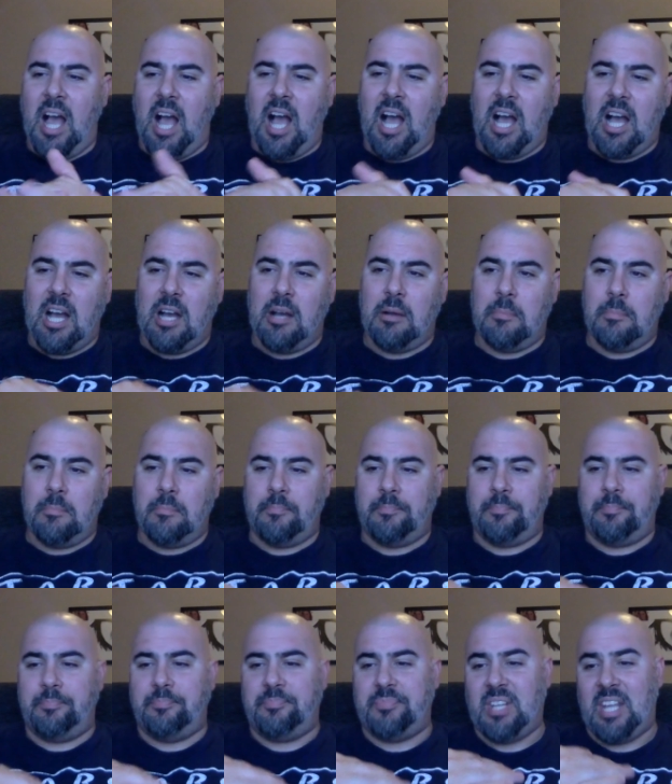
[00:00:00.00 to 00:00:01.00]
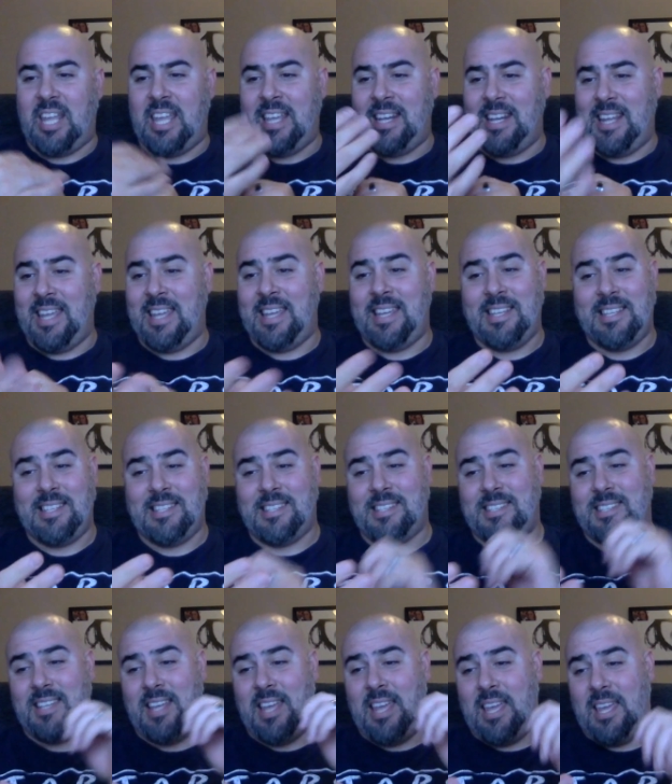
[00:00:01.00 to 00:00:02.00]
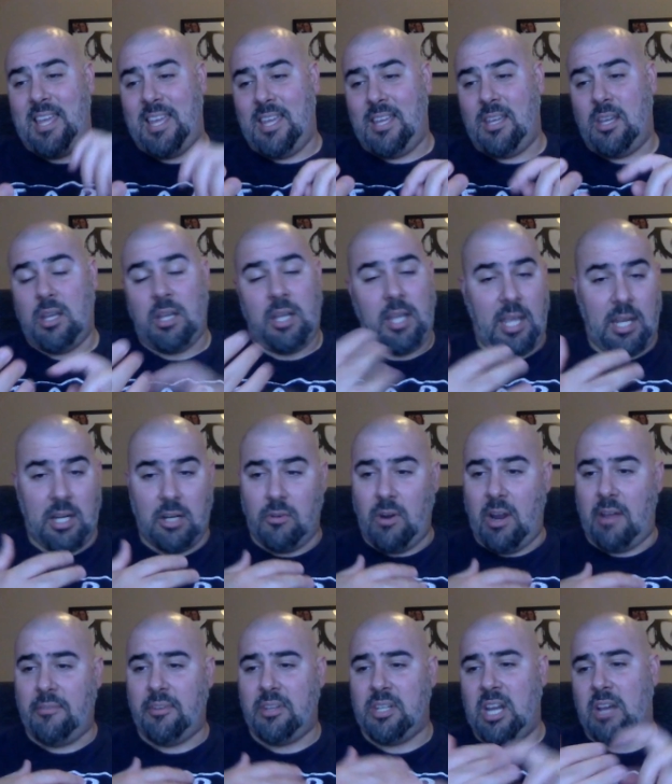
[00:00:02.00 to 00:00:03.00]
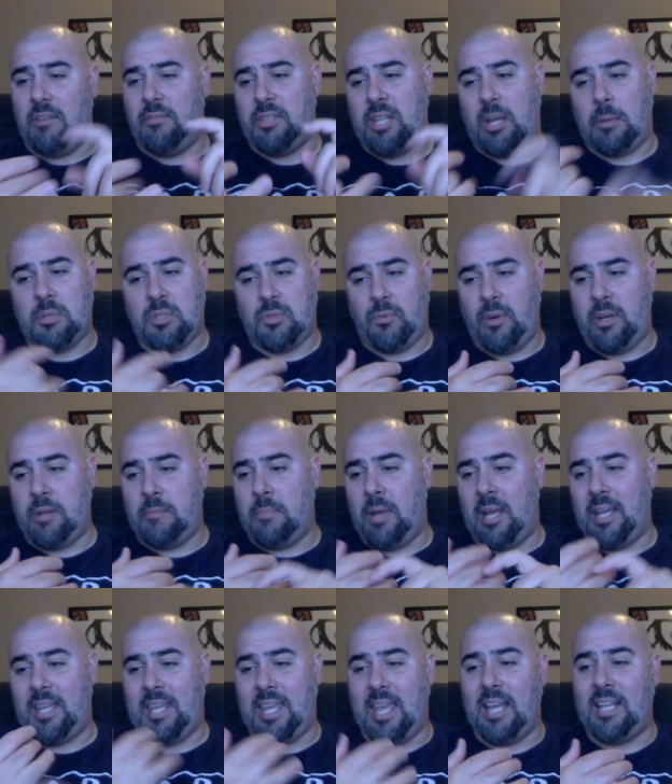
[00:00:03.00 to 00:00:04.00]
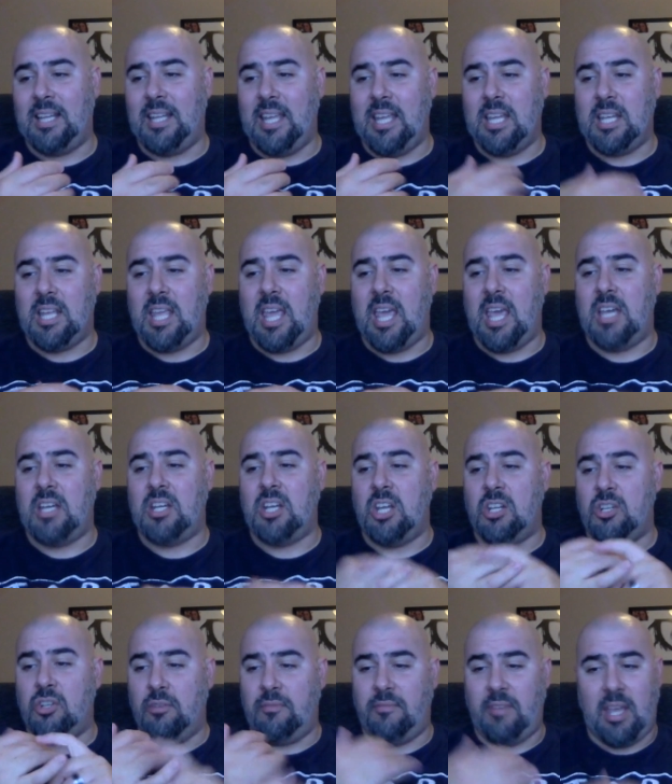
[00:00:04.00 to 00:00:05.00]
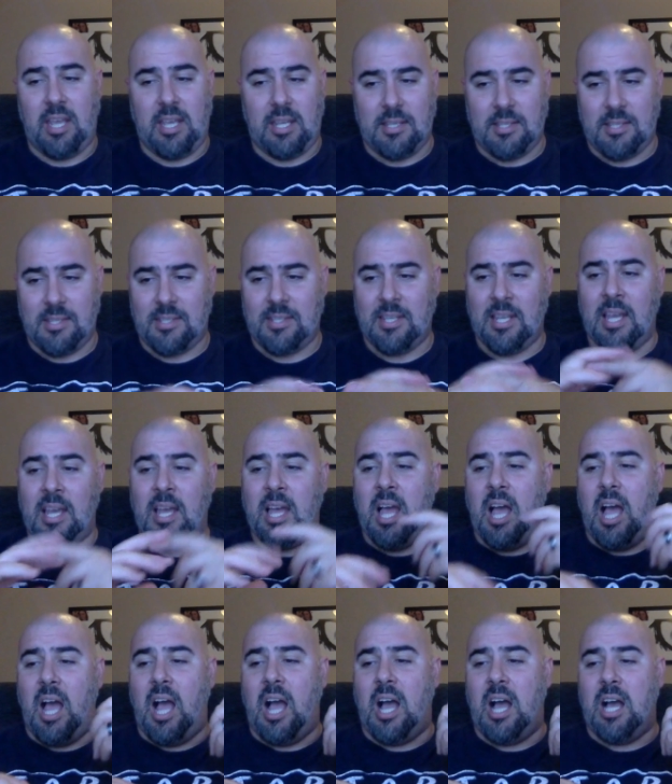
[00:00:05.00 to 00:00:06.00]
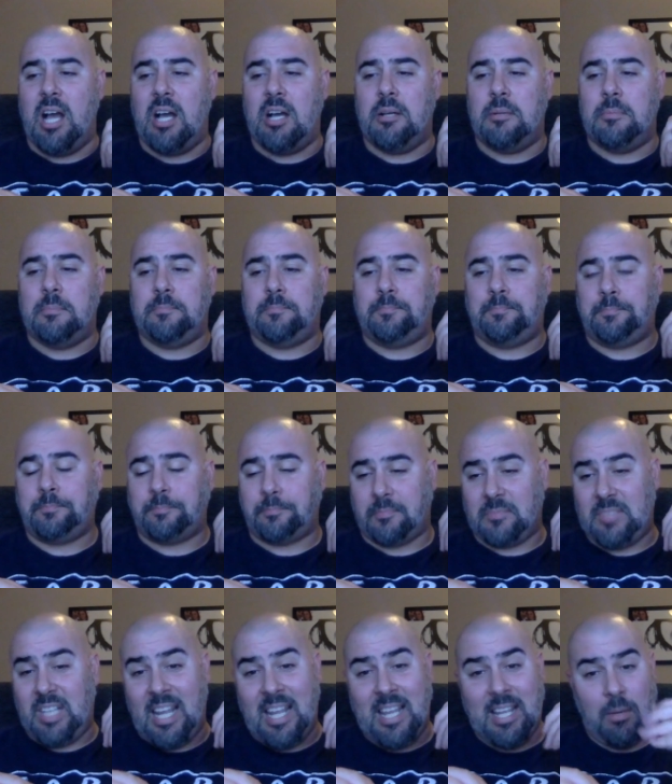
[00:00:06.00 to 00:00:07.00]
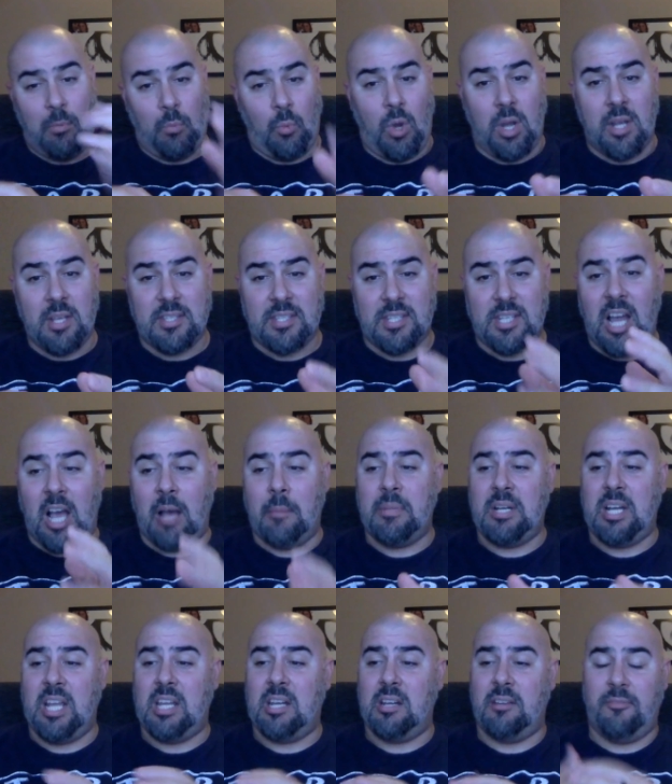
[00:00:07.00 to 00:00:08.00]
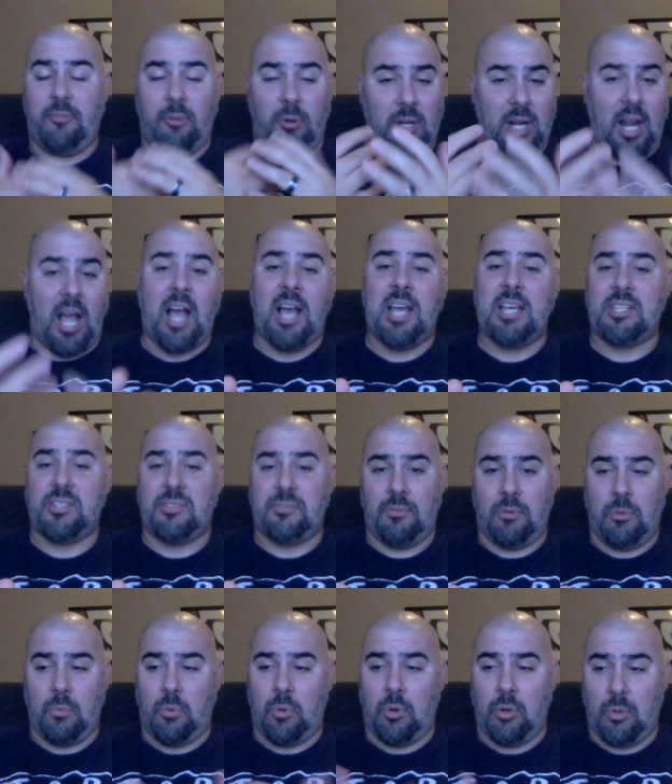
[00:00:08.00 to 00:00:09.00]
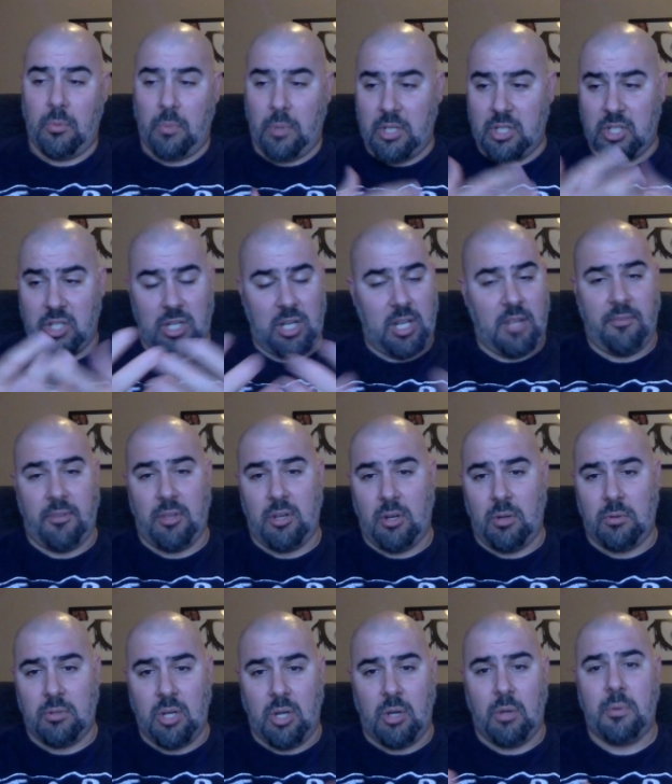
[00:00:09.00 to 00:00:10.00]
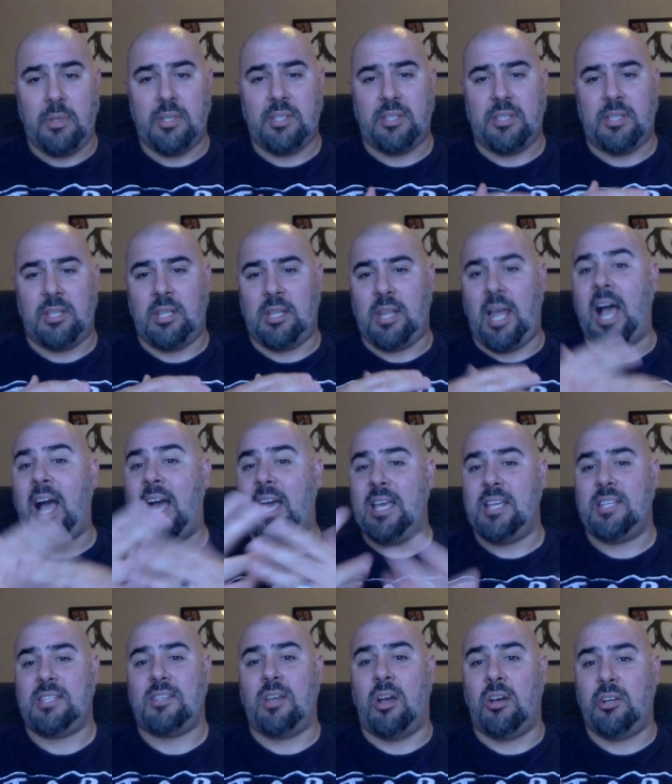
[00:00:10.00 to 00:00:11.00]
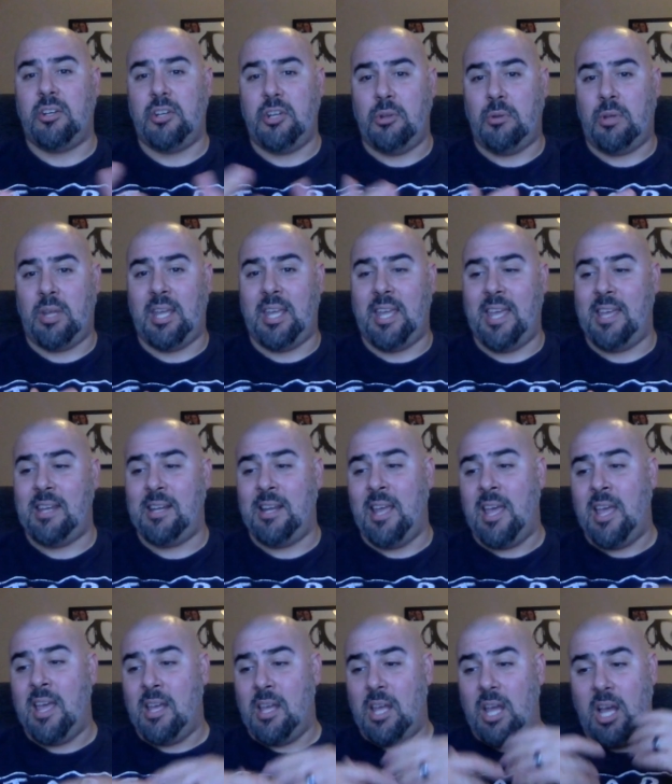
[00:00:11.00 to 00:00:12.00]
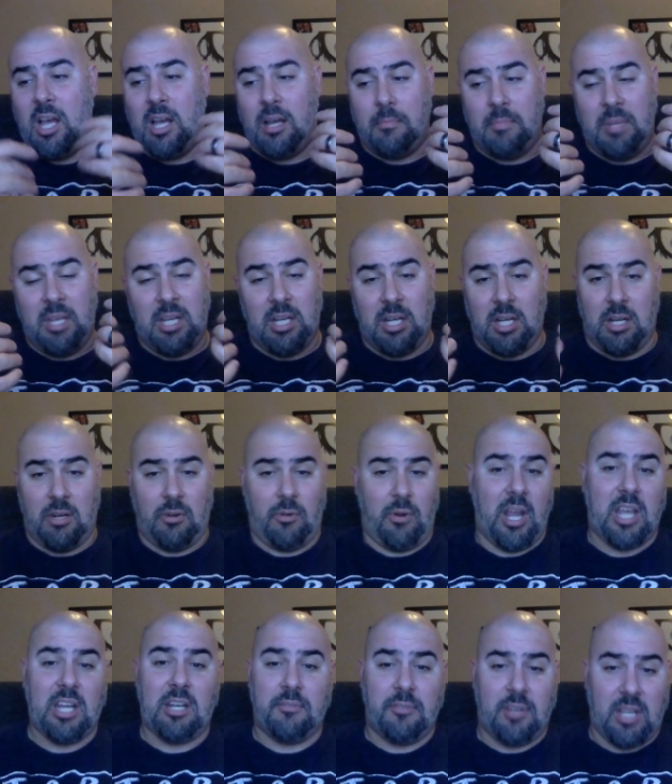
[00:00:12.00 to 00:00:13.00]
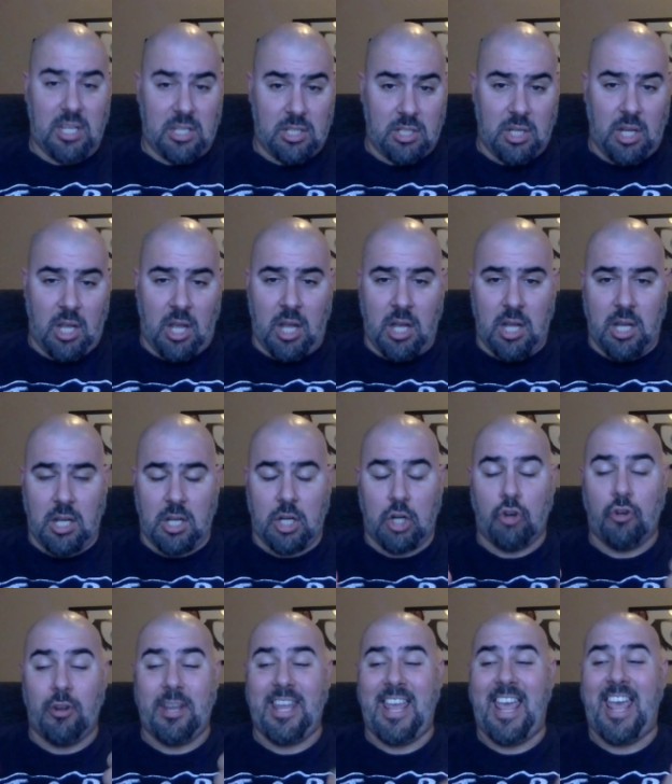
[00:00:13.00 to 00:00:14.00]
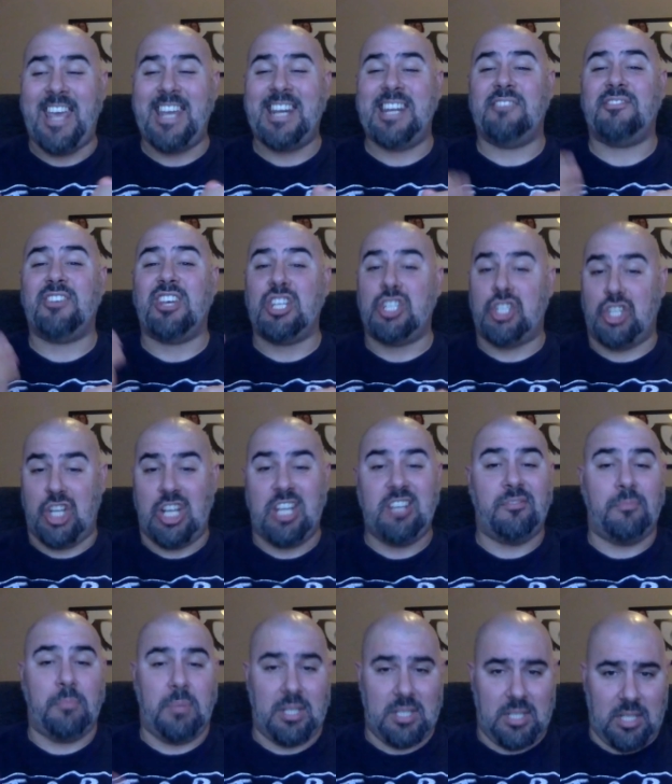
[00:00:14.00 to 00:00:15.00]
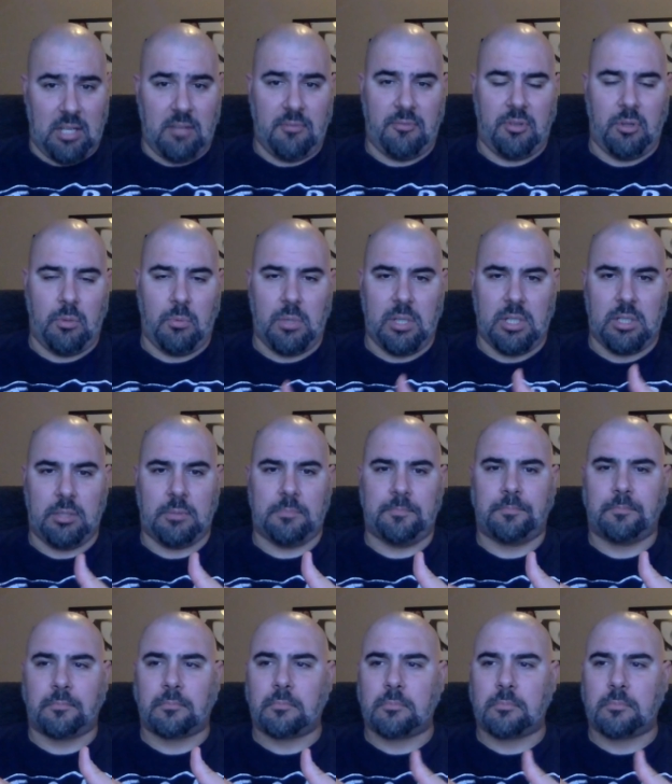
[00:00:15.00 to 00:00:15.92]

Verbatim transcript: um, it is, a again, a graphic novel that was written by Kelly and Ken Niimura. Um, it was nominated for an Eisner Award, which, if you don't know, is the highest honor you can get uh, in a creative, con uh, creative achievement, if you will.